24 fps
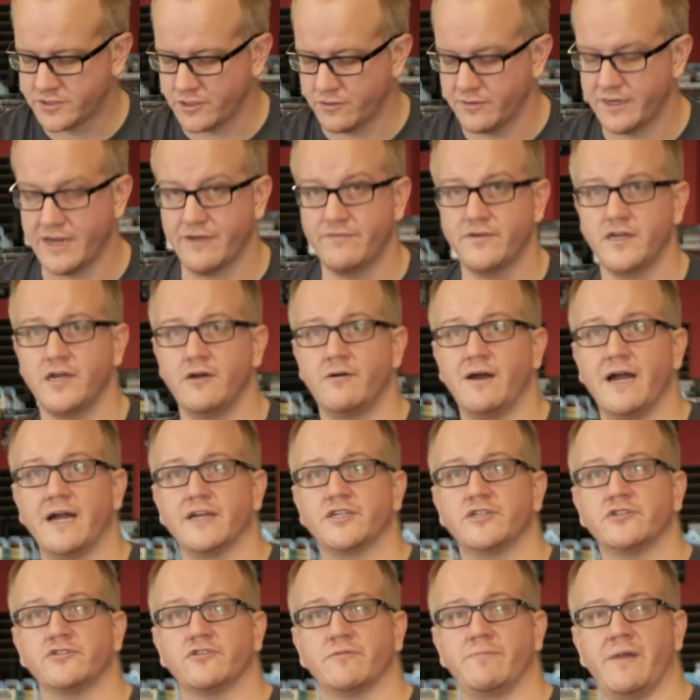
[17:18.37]
So it would have no
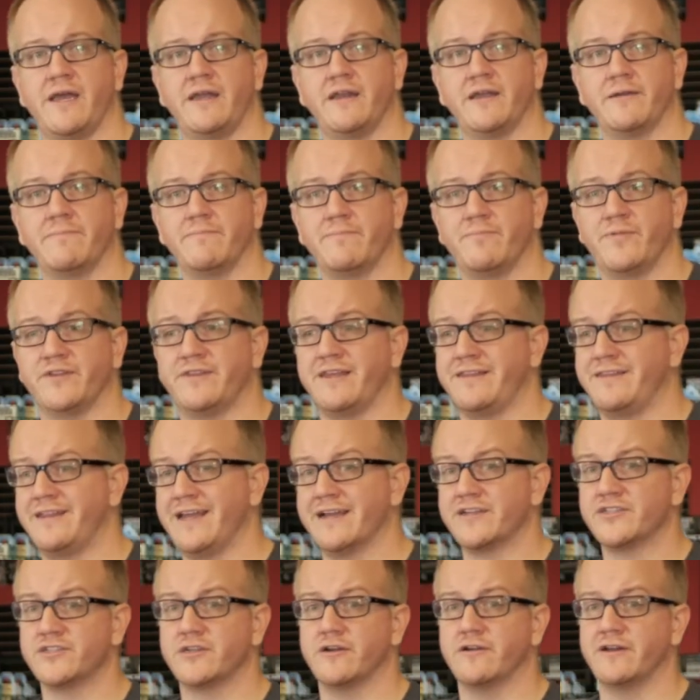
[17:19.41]
actions remaining, but then
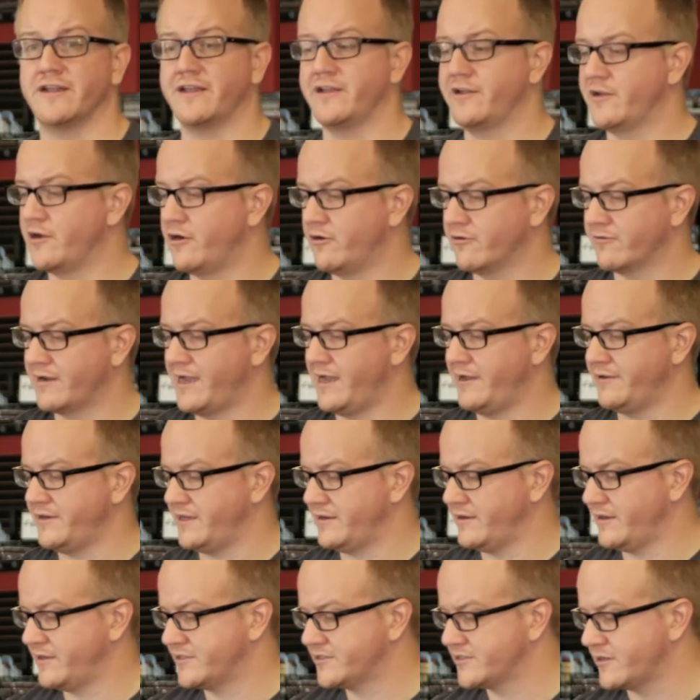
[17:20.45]
next turn it can go around
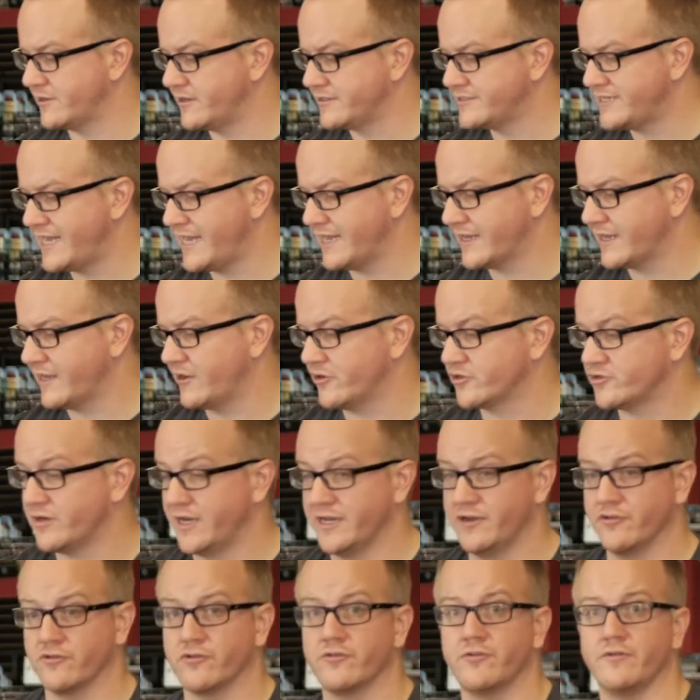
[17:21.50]
and start attacking or
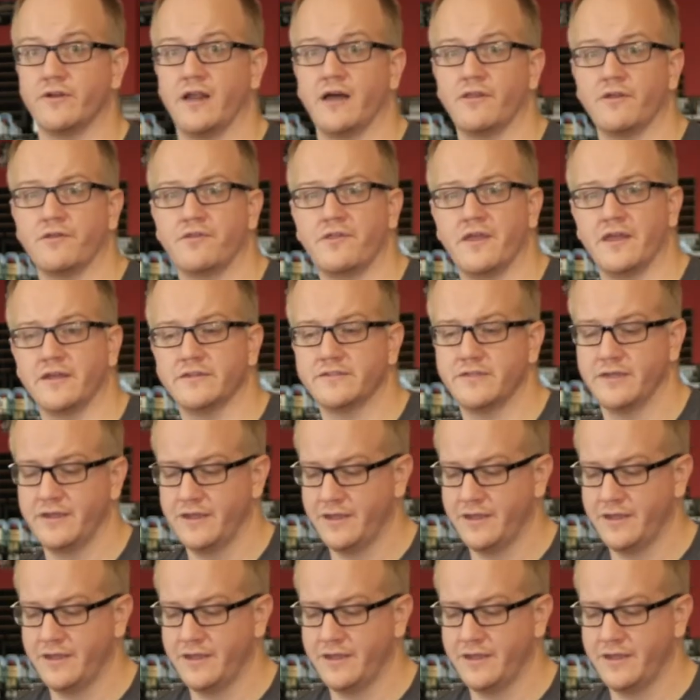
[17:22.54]
trying to recruit other things.